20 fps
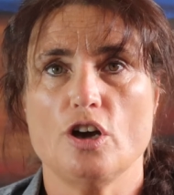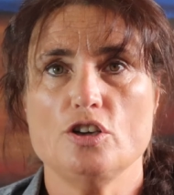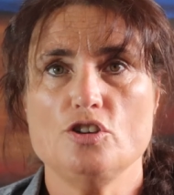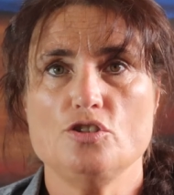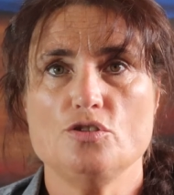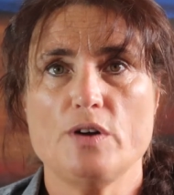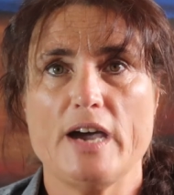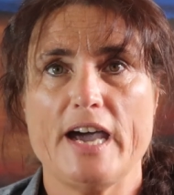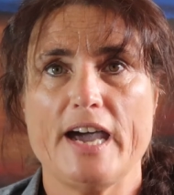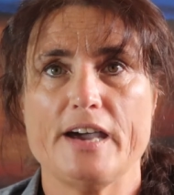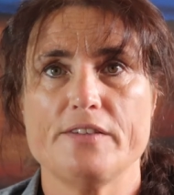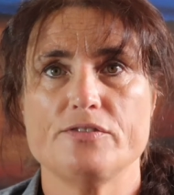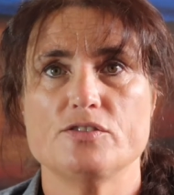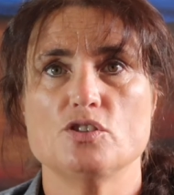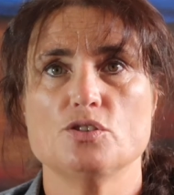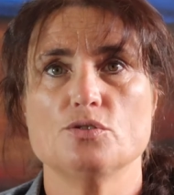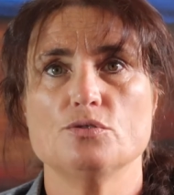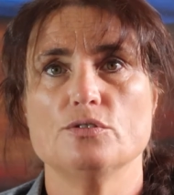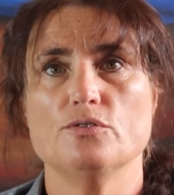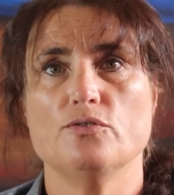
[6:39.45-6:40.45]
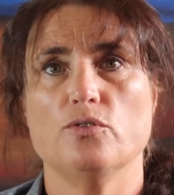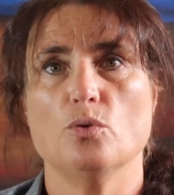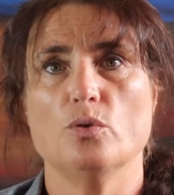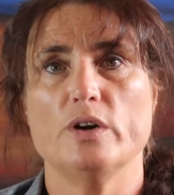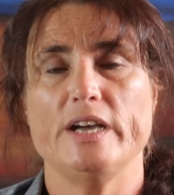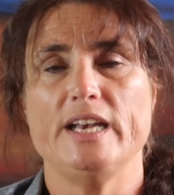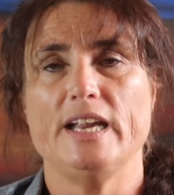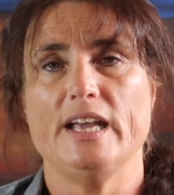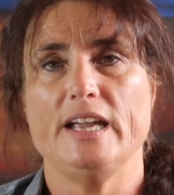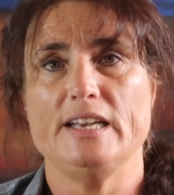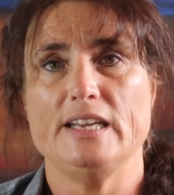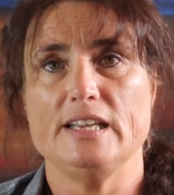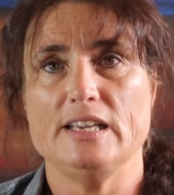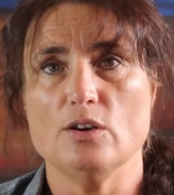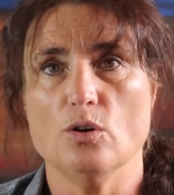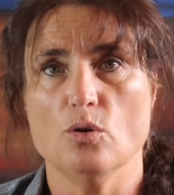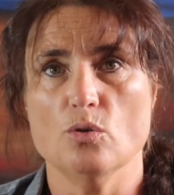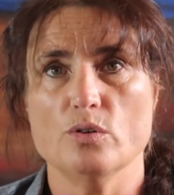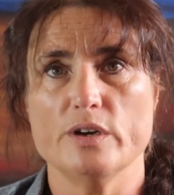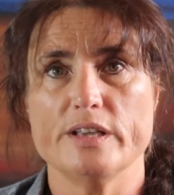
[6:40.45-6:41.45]
you have to avoid
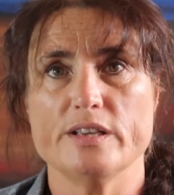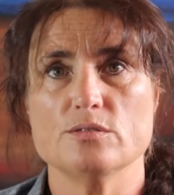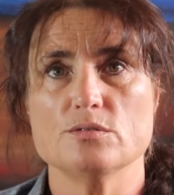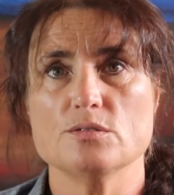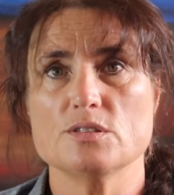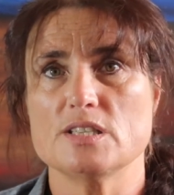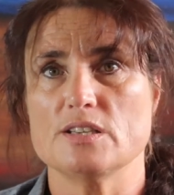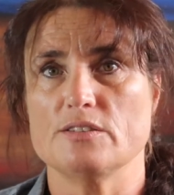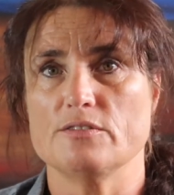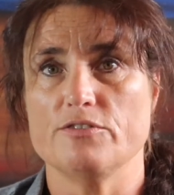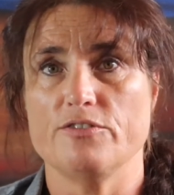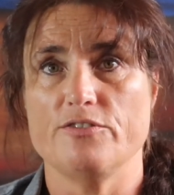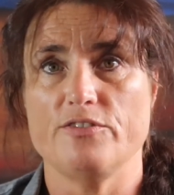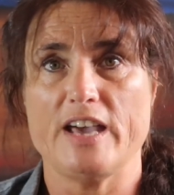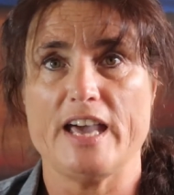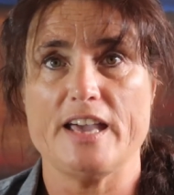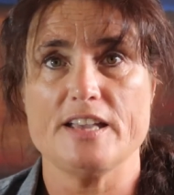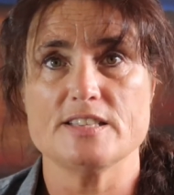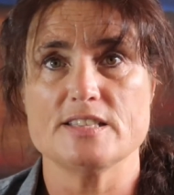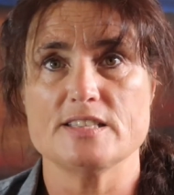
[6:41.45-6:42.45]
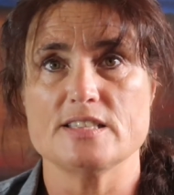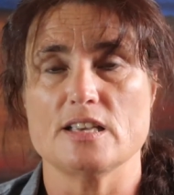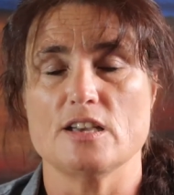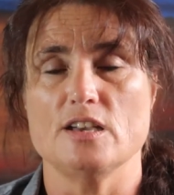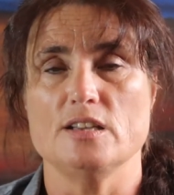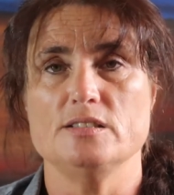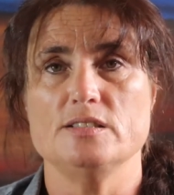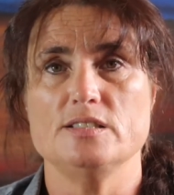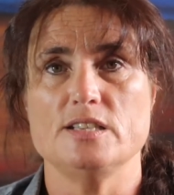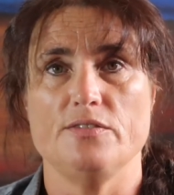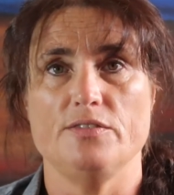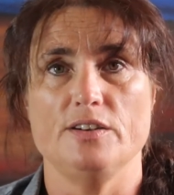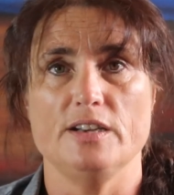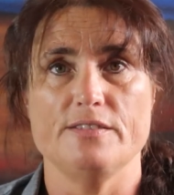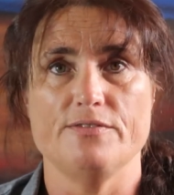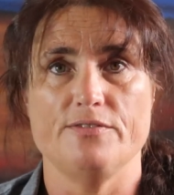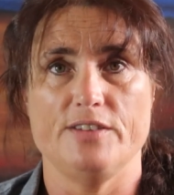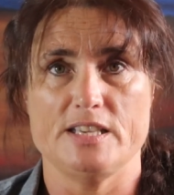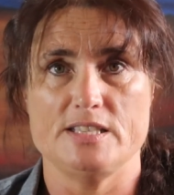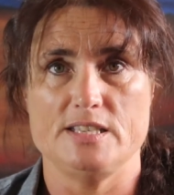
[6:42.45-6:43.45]
any oils and fats, and
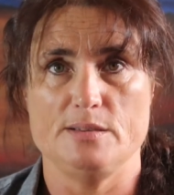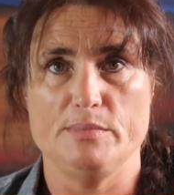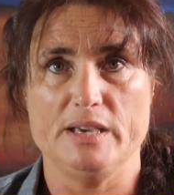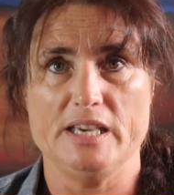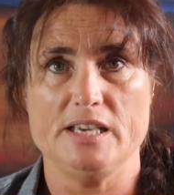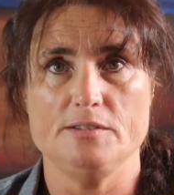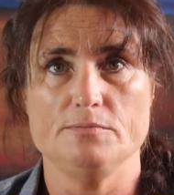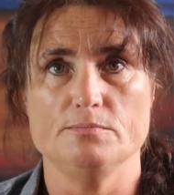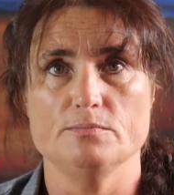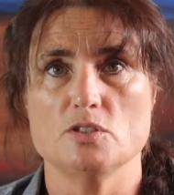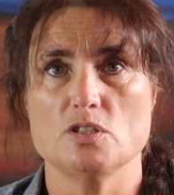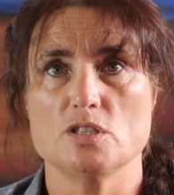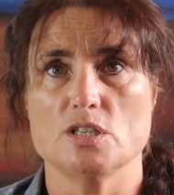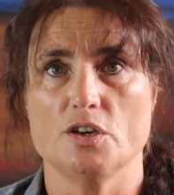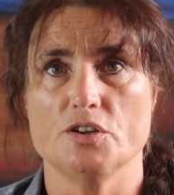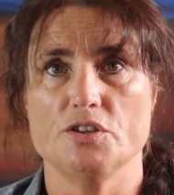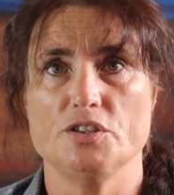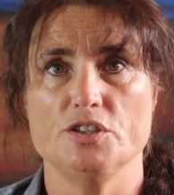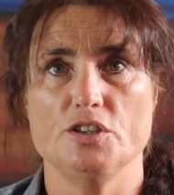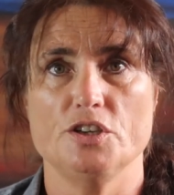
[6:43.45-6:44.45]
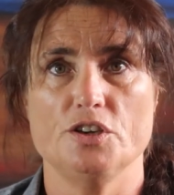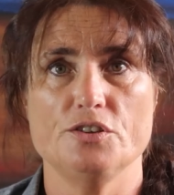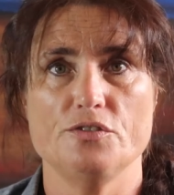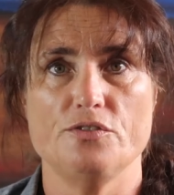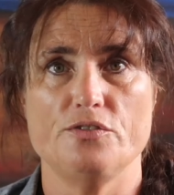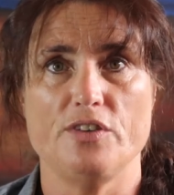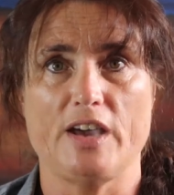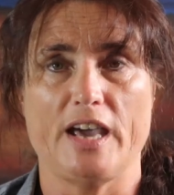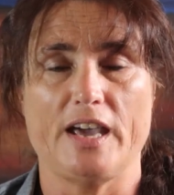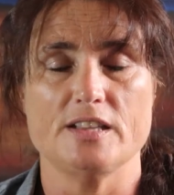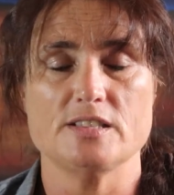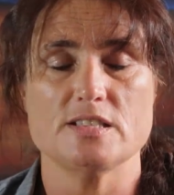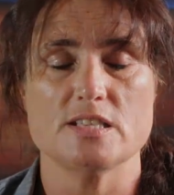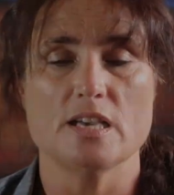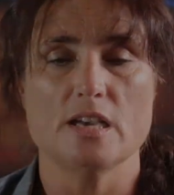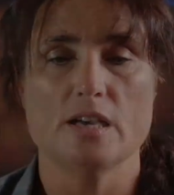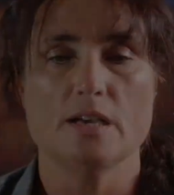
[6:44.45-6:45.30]
definitely fatty meat, so no fat.